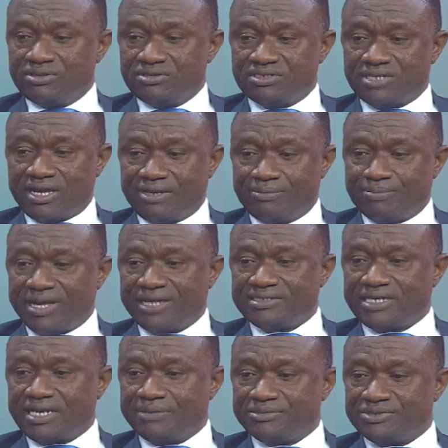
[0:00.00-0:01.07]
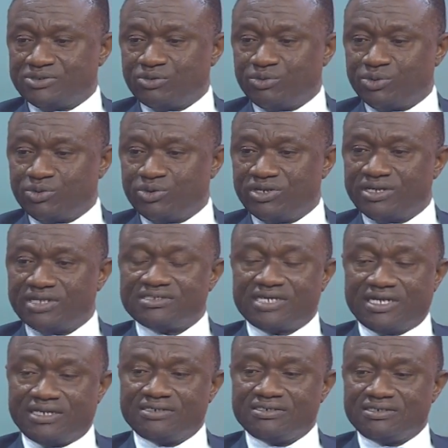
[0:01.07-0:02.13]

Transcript: These are in bad times, so we couldn't attend.